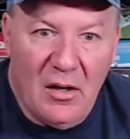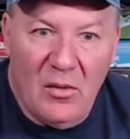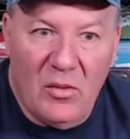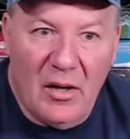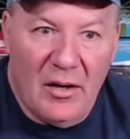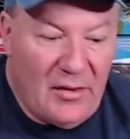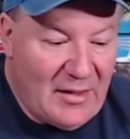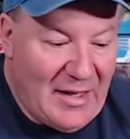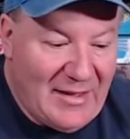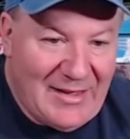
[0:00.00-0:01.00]
where
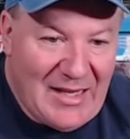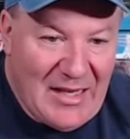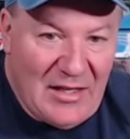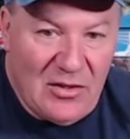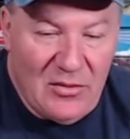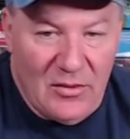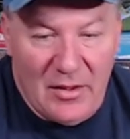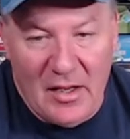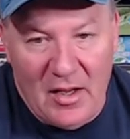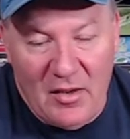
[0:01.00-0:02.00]
they teach you the
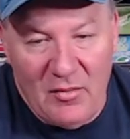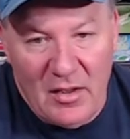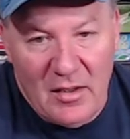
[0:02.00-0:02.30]
game?